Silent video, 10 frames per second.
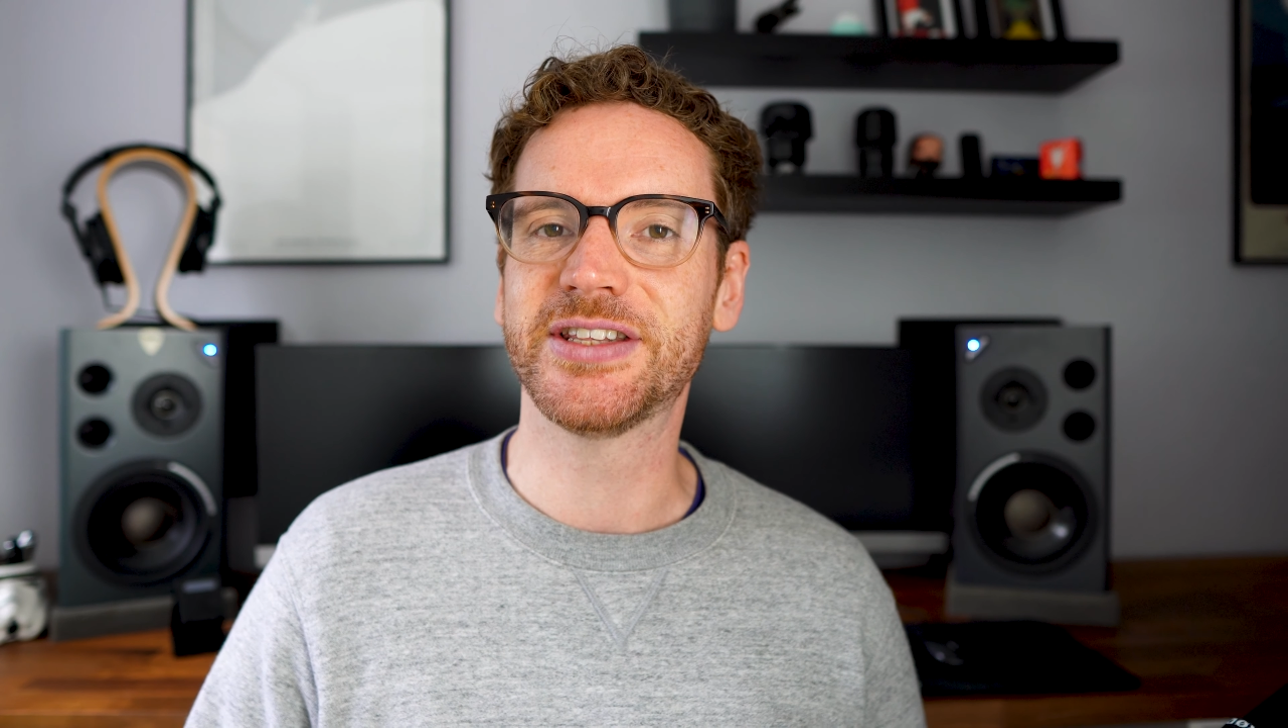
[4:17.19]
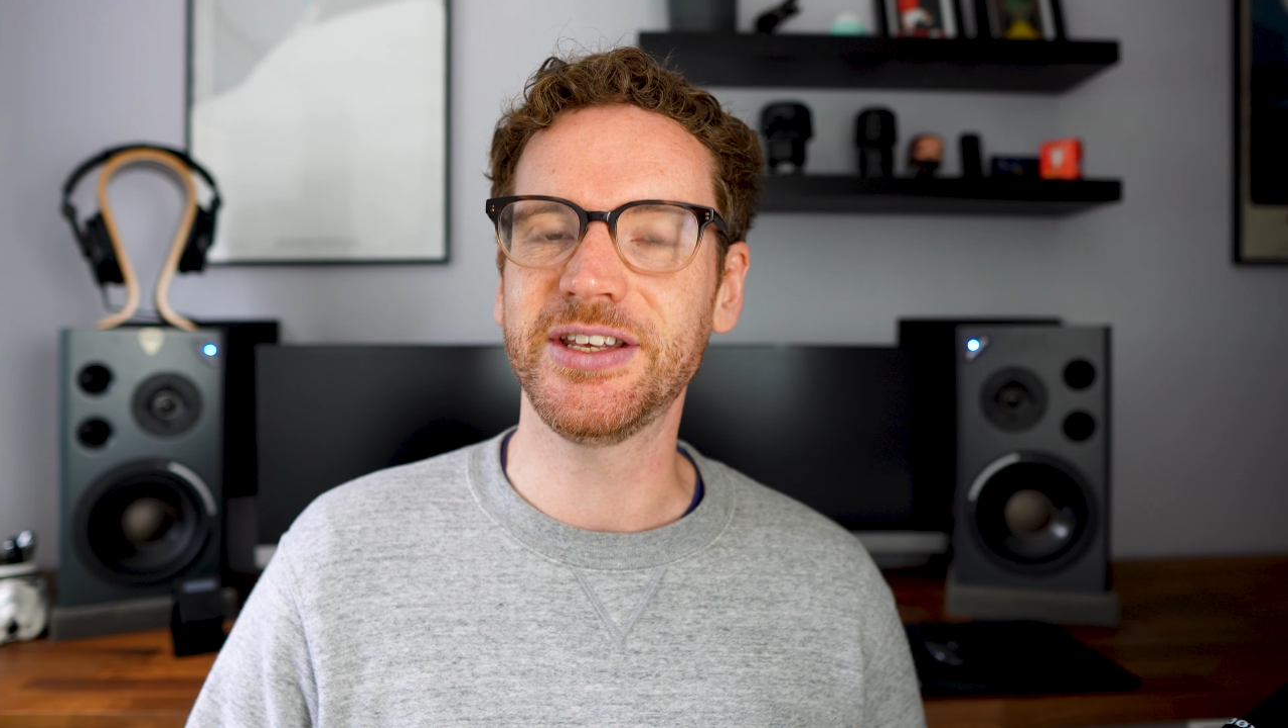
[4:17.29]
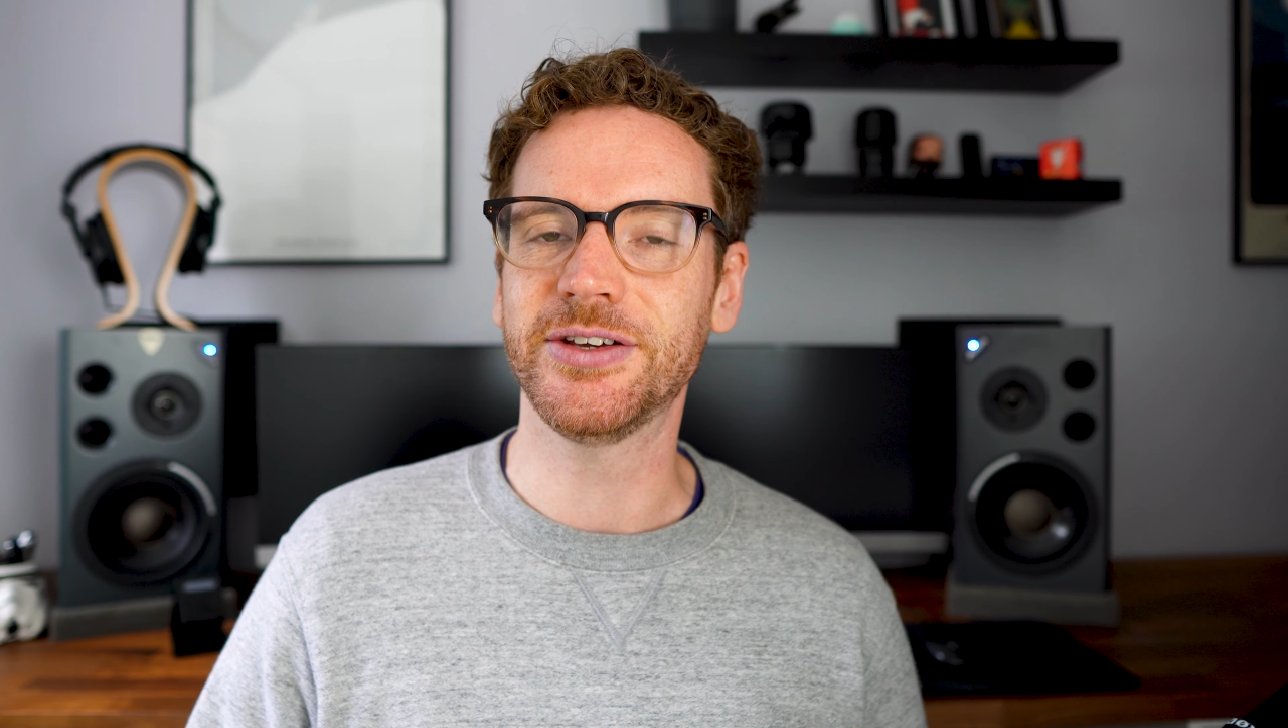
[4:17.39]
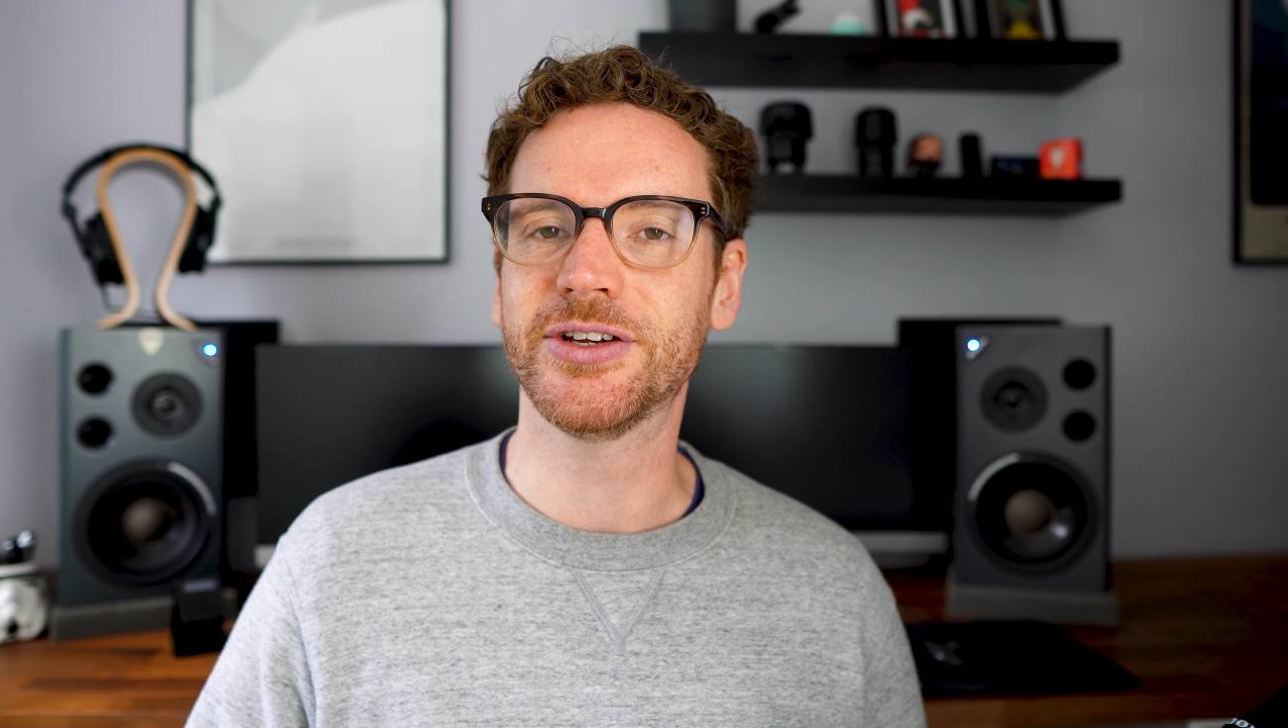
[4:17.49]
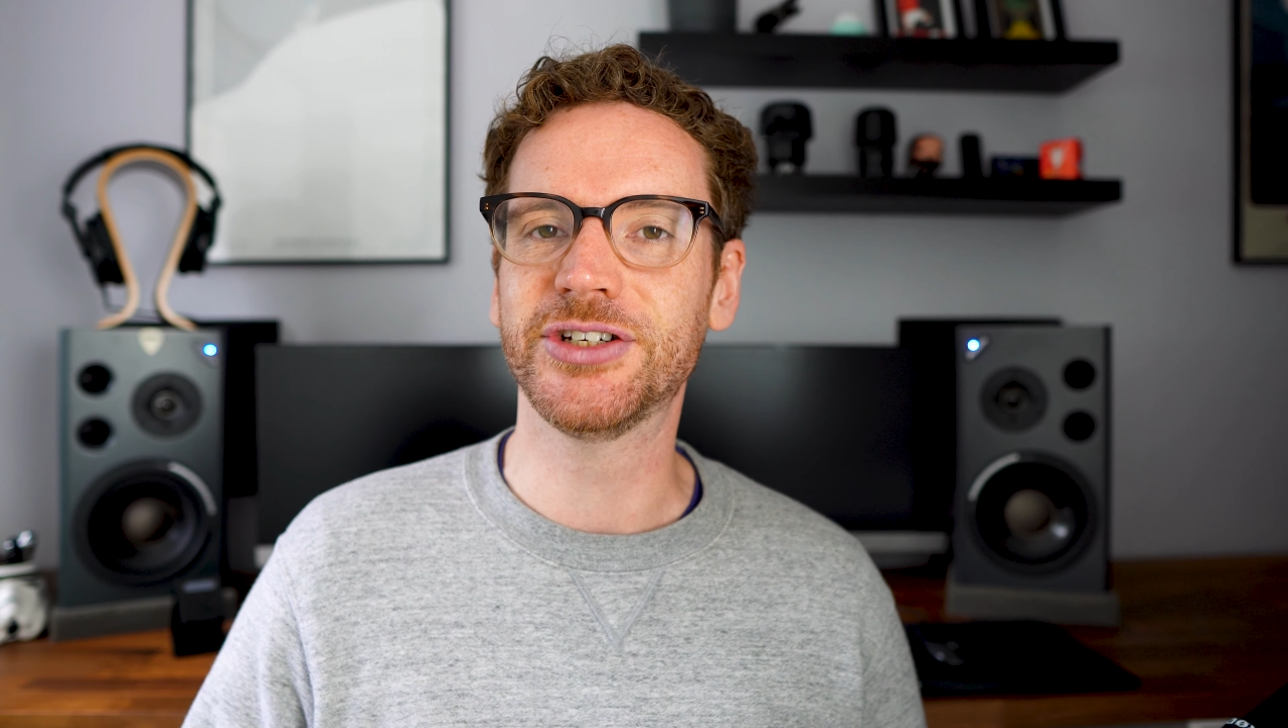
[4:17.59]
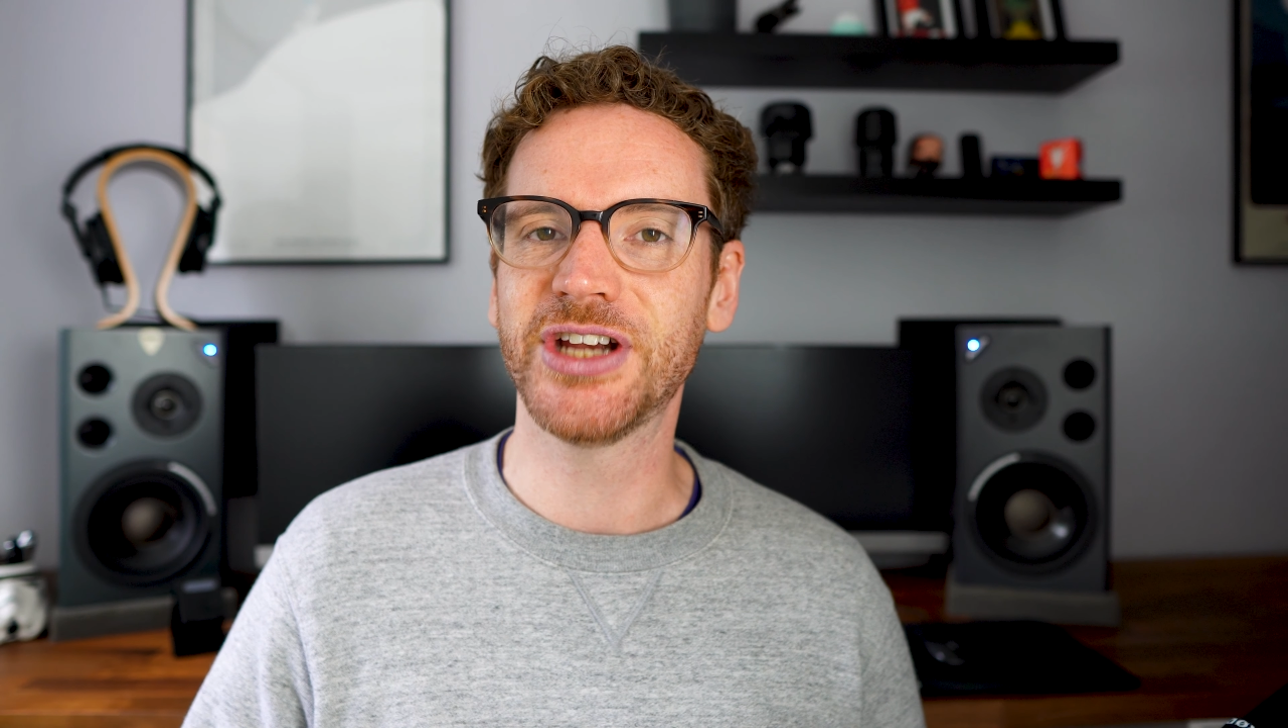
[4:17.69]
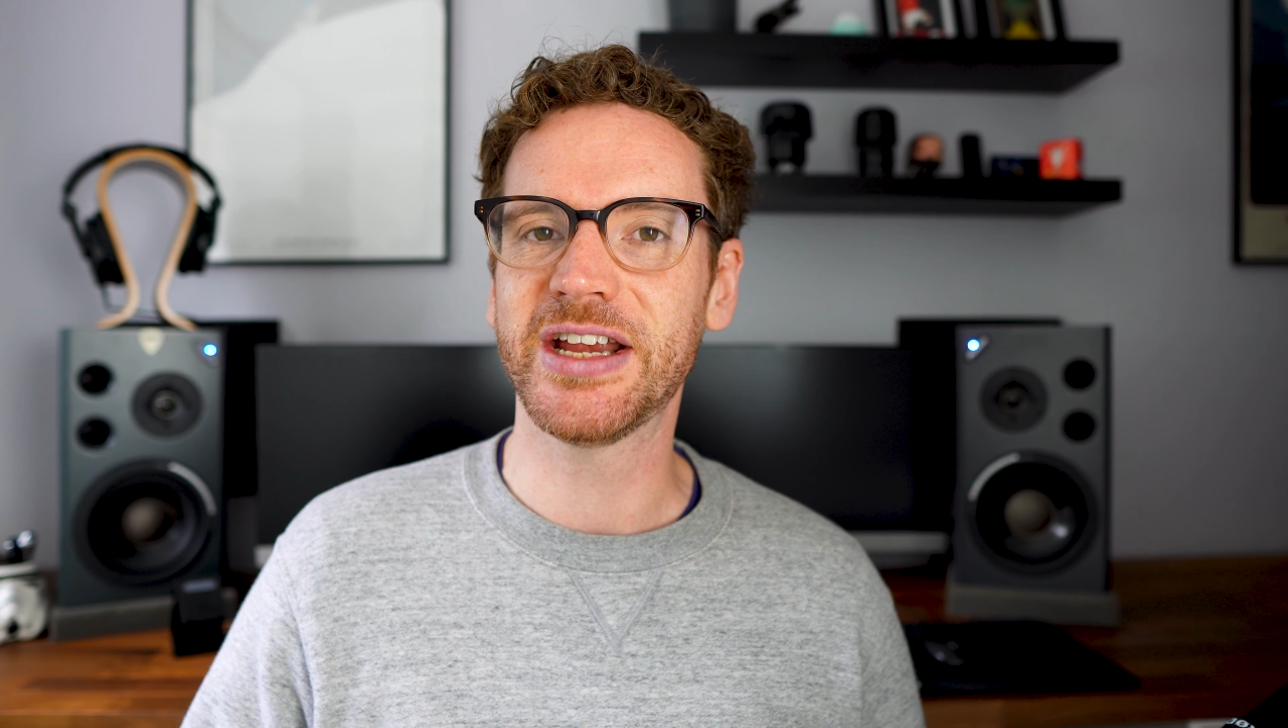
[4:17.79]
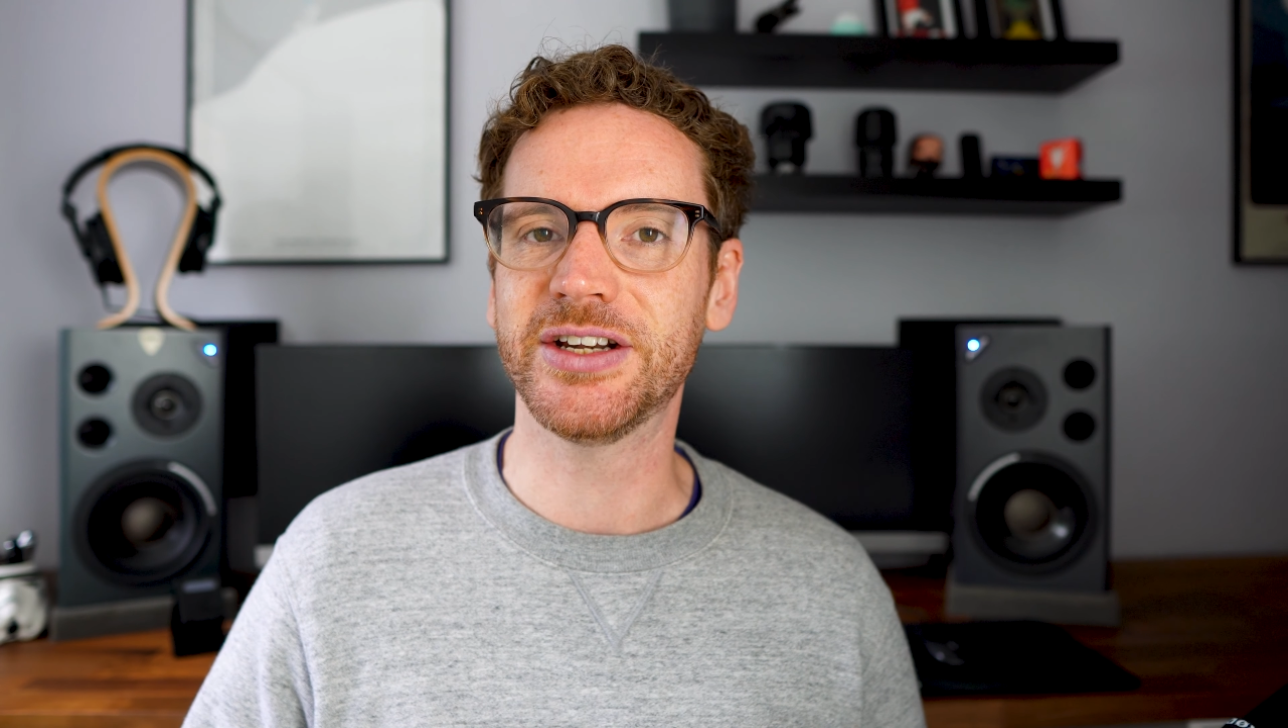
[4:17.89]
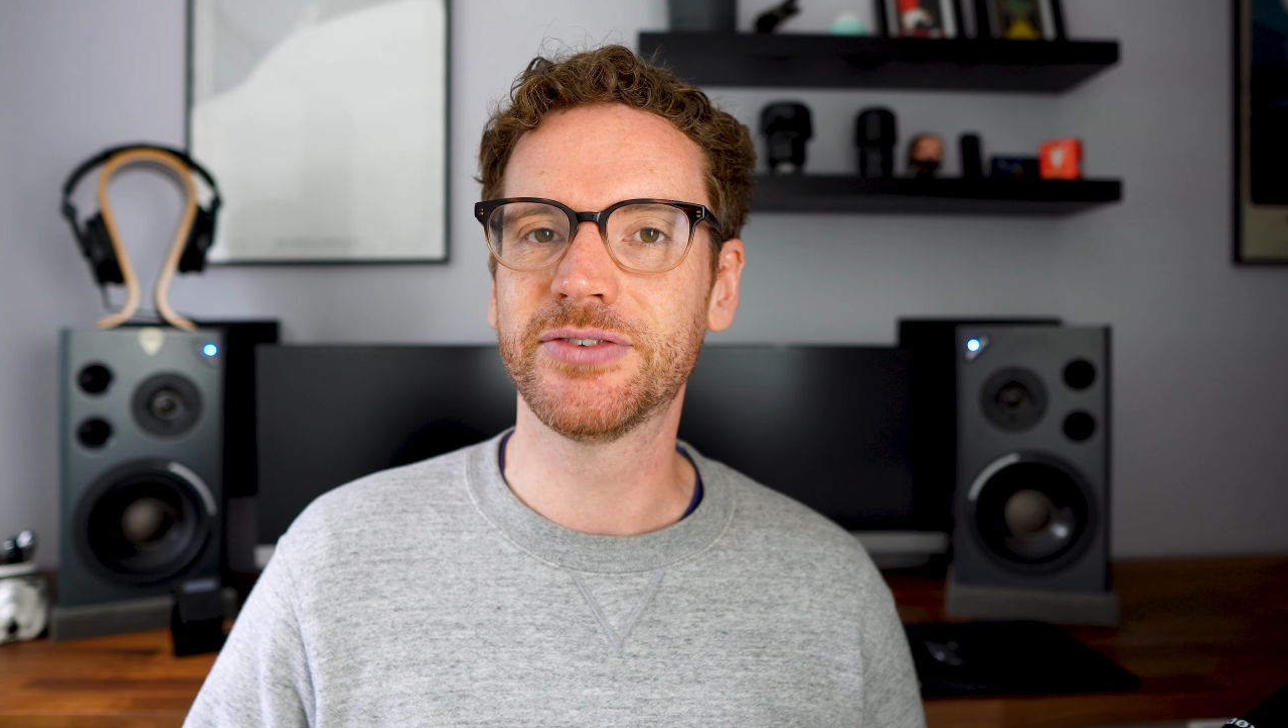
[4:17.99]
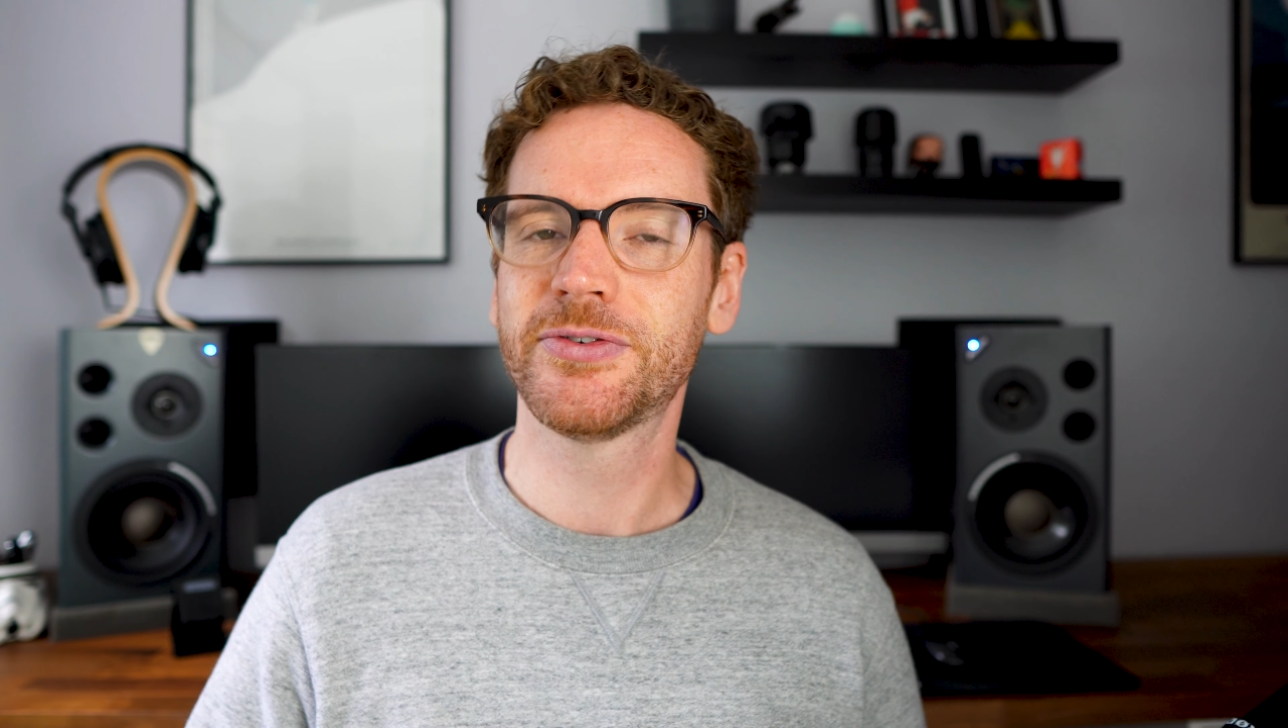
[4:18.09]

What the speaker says: that you can change.